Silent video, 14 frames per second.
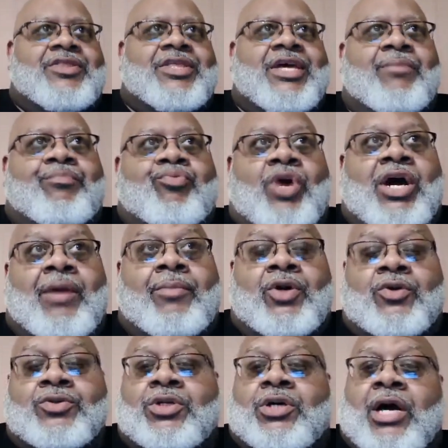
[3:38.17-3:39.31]
that Prime
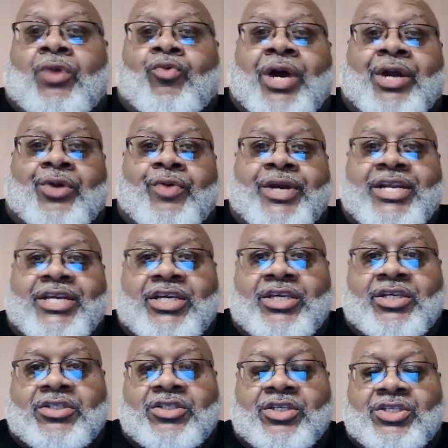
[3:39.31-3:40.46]
goes to Colorado and he
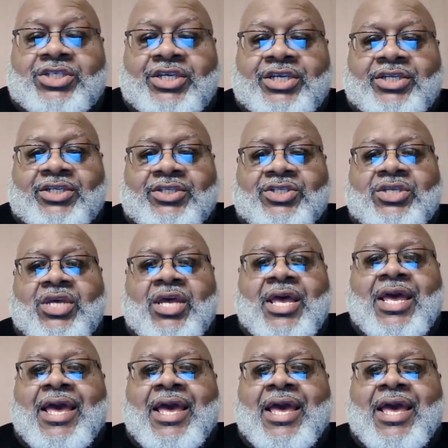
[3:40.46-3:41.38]
succeeds.